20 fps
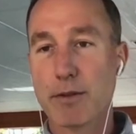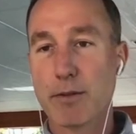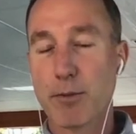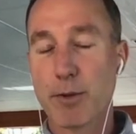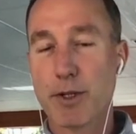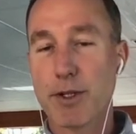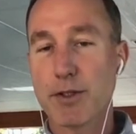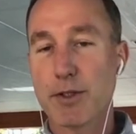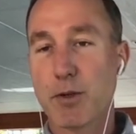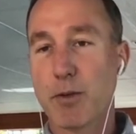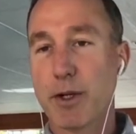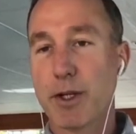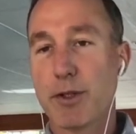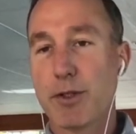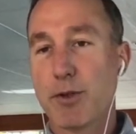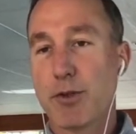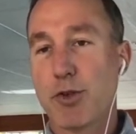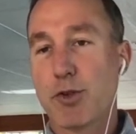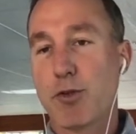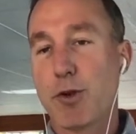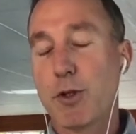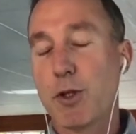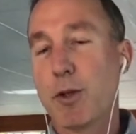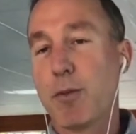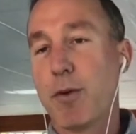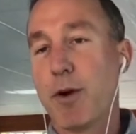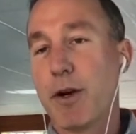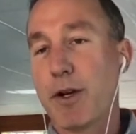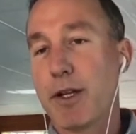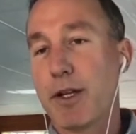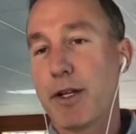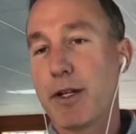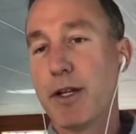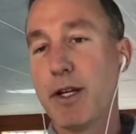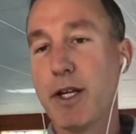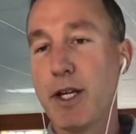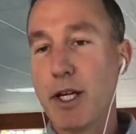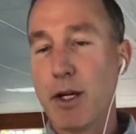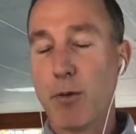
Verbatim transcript: We're just going to short the market.